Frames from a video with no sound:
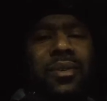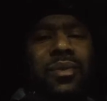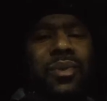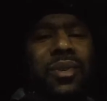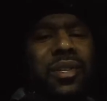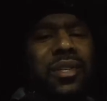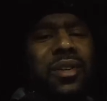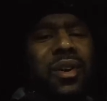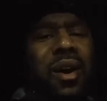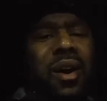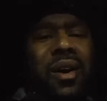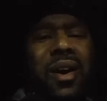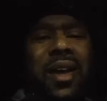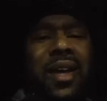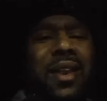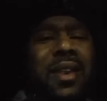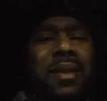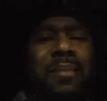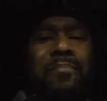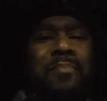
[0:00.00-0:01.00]
You just go
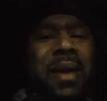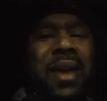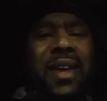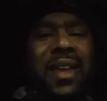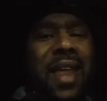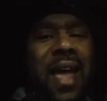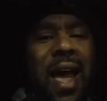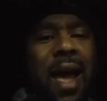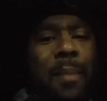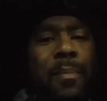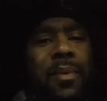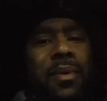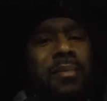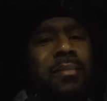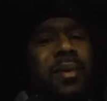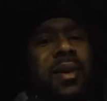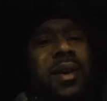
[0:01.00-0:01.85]
ahead and make it happen,